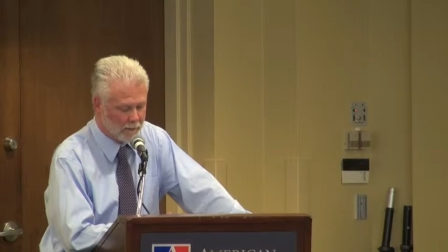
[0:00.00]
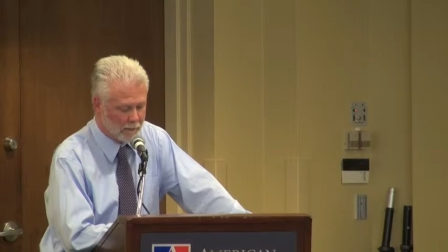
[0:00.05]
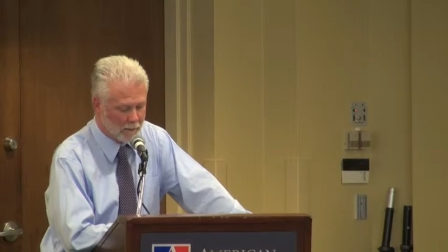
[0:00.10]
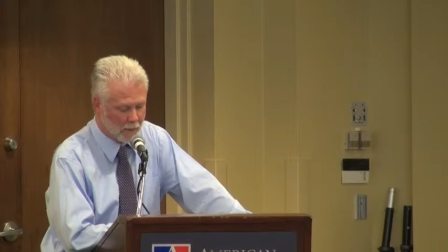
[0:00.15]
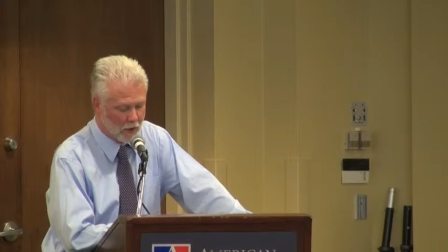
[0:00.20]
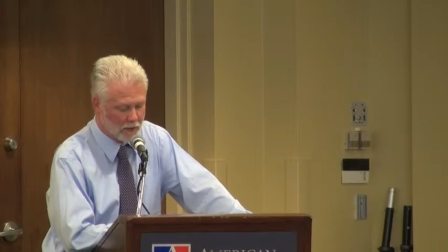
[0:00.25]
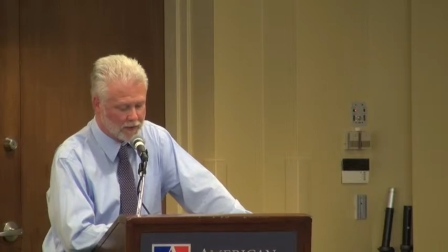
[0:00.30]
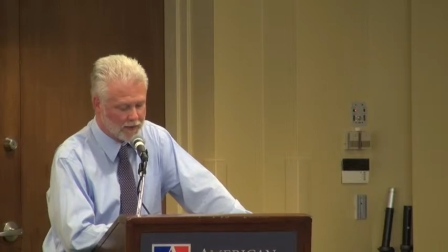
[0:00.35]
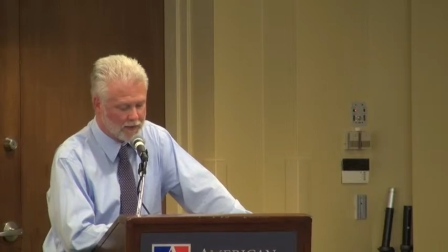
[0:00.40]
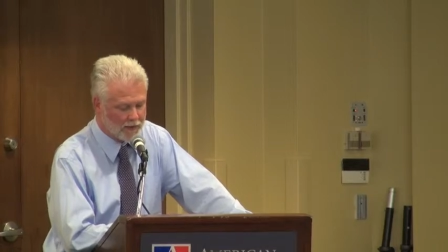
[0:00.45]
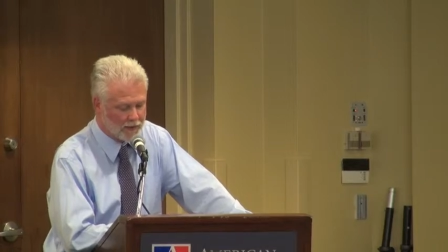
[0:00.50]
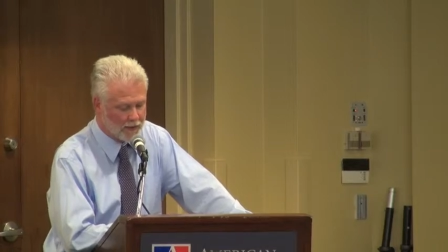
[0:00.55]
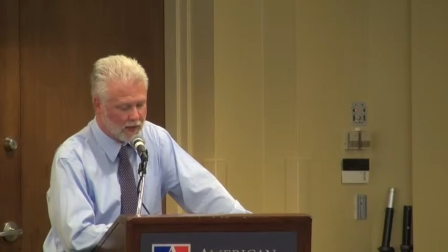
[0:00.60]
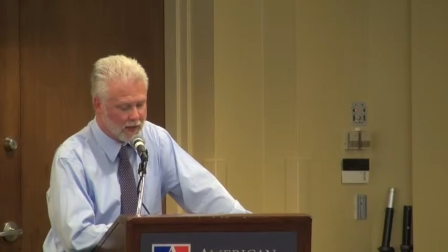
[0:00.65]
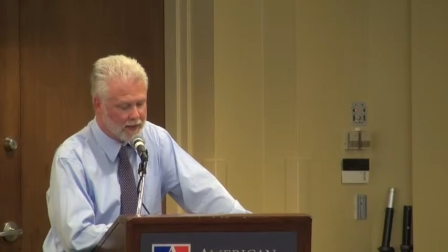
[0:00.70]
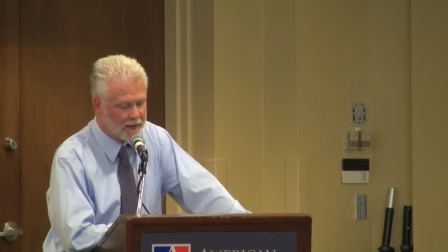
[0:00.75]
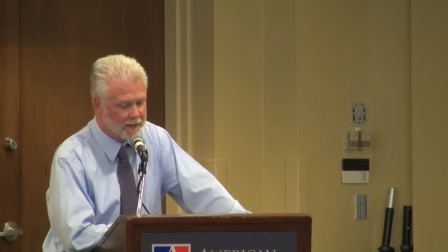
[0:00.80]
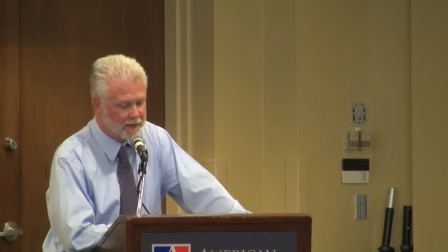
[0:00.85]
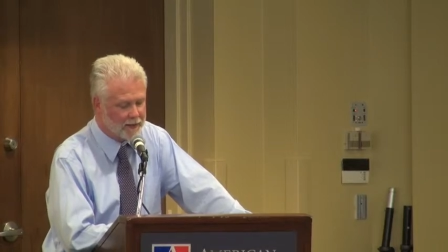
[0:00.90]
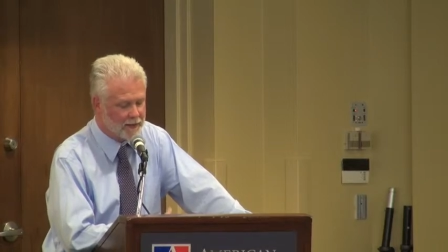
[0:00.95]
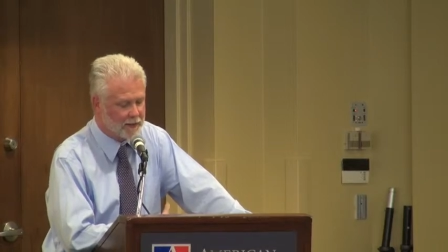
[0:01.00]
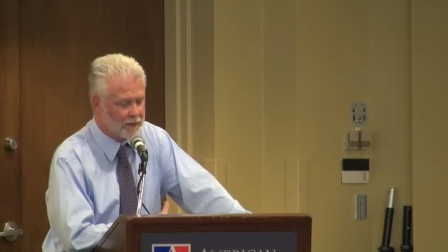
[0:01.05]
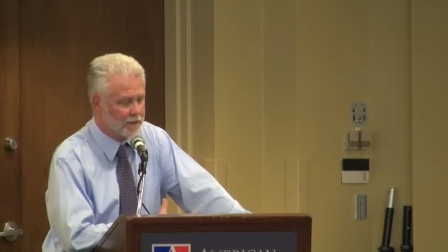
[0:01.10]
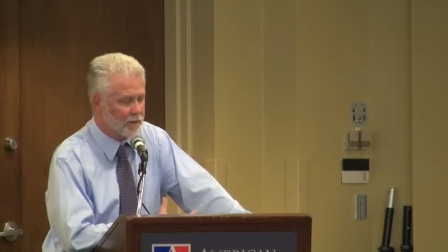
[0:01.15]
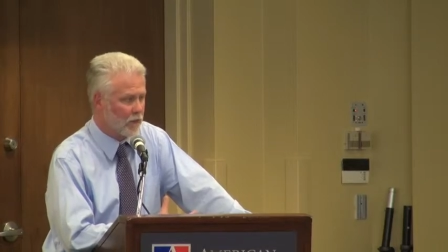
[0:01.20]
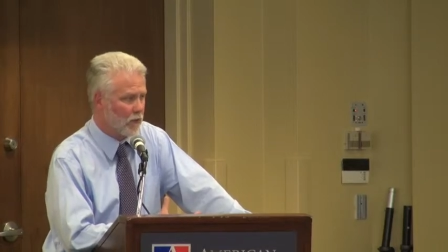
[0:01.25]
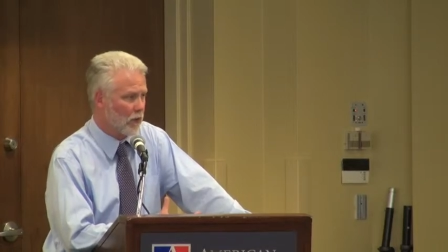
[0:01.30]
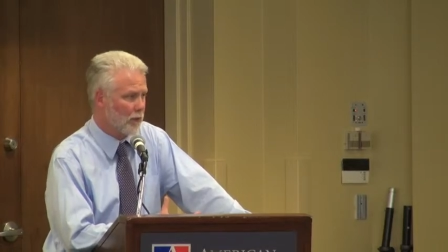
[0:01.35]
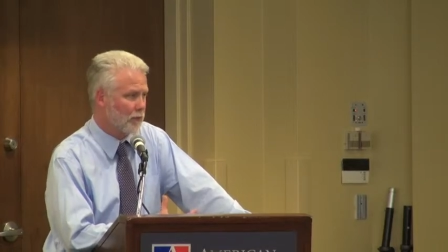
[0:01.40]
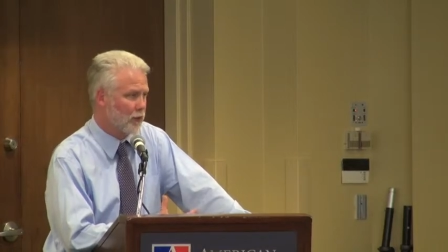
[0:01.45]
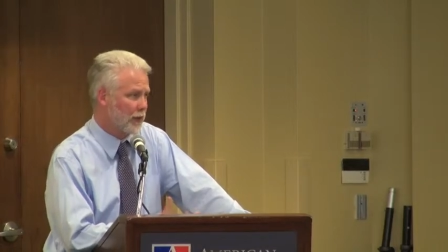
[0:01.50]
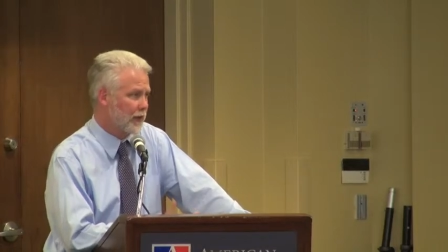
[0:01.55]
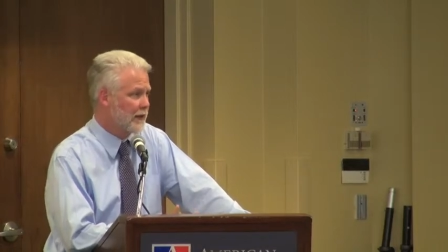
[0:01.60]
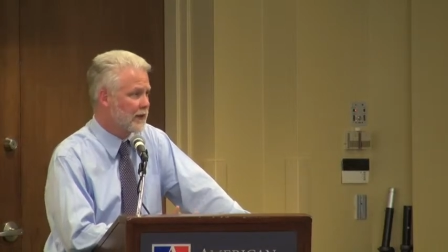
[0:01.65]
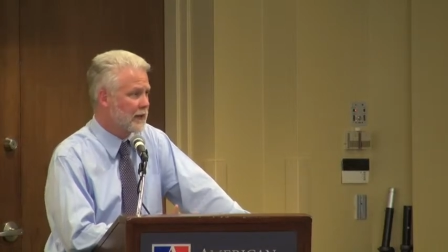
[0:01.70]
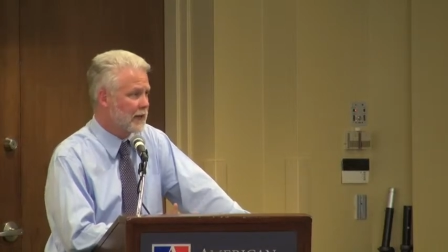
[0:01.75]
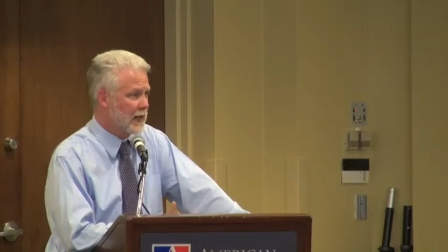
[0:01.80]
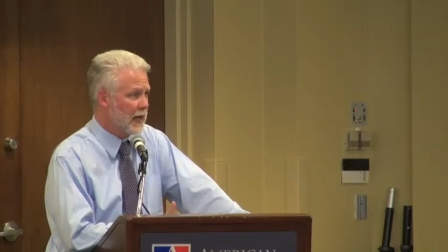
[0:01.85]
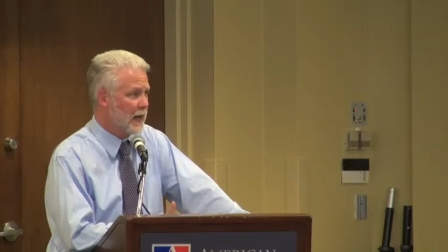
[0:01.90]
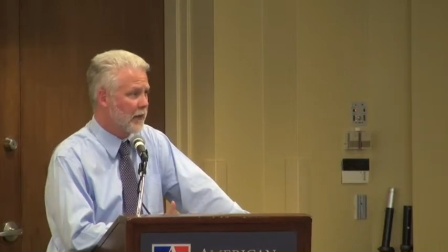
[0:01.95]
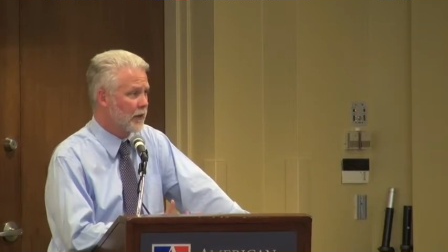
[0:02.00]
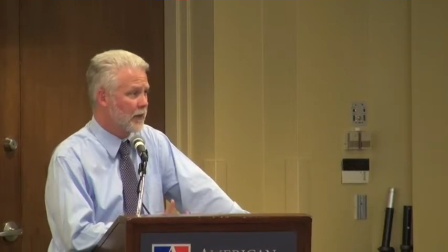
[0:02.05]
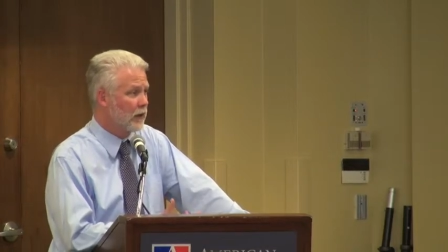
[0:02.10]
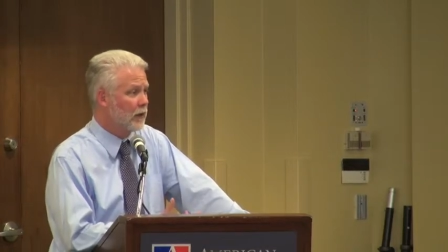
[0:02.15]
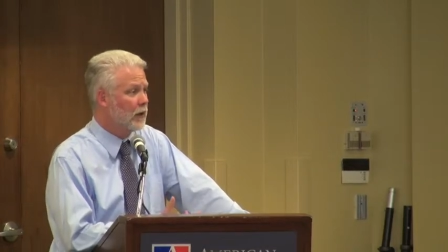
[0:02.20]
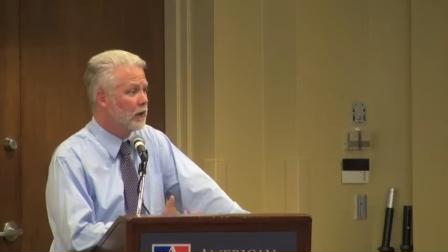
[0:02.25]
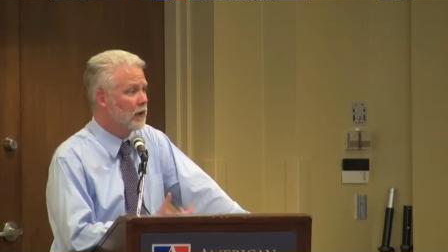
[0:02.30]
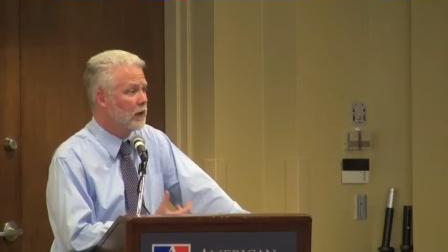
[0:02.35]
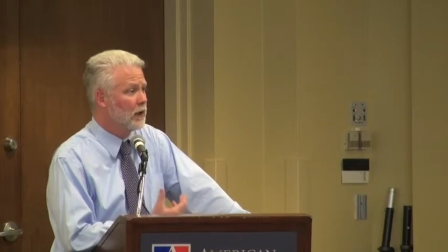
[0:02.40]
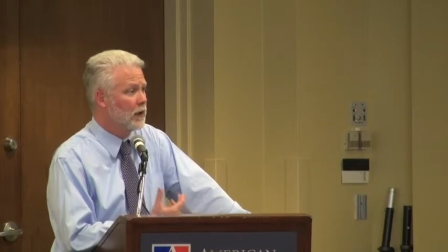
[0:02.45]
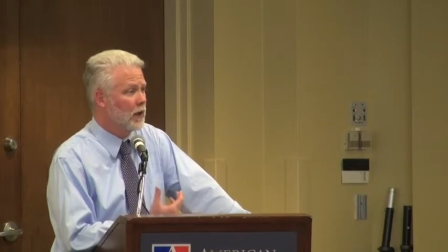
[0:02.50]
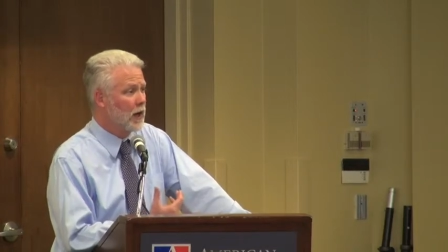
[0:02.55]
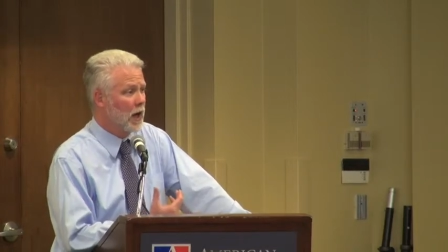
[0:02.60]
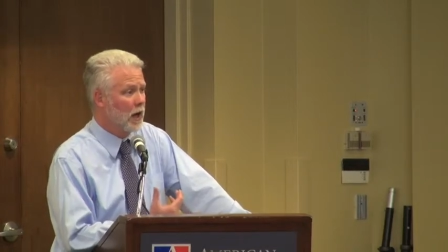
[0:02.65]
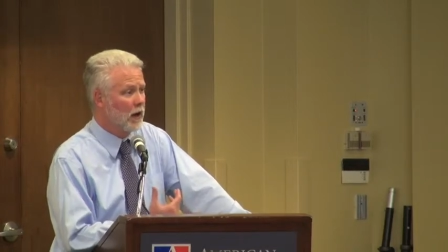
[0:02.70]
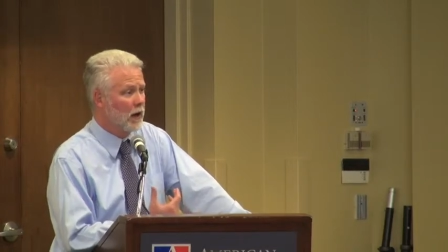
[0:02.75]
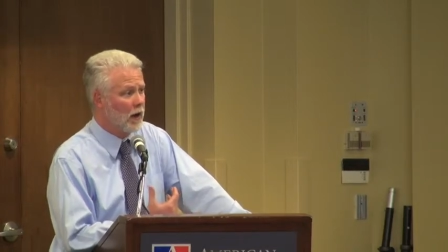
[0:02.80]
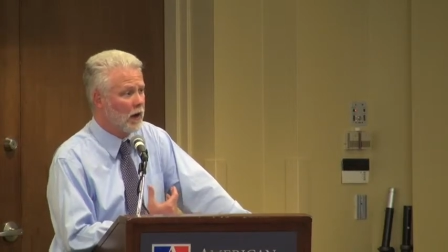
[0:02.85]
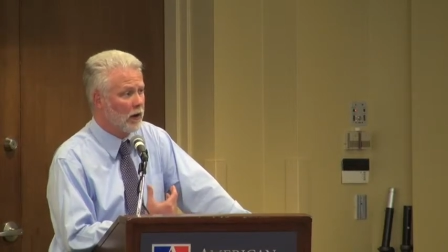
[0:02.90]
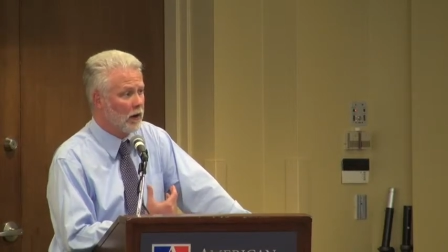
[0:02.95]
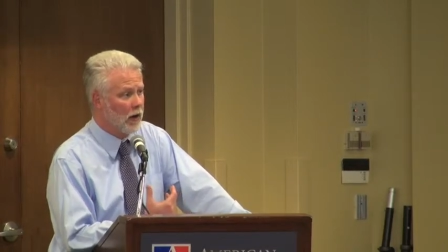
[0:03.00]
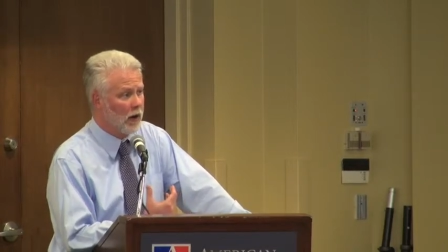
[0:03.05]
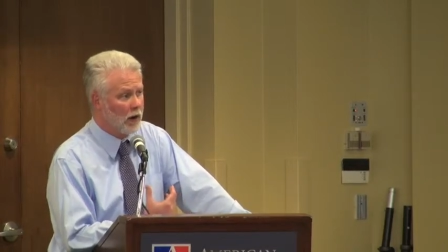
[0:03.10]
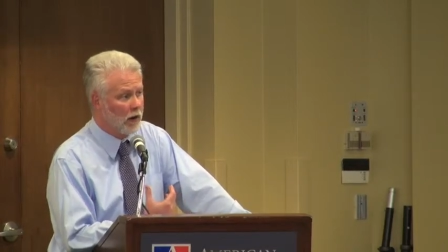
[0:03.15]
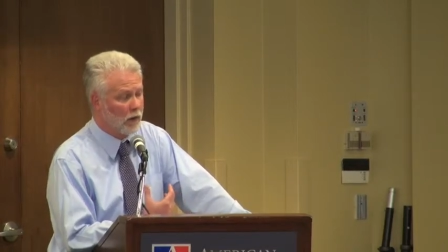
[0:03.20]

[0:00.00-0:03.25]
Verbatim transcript: from Arts and Sciences for putting together a, a,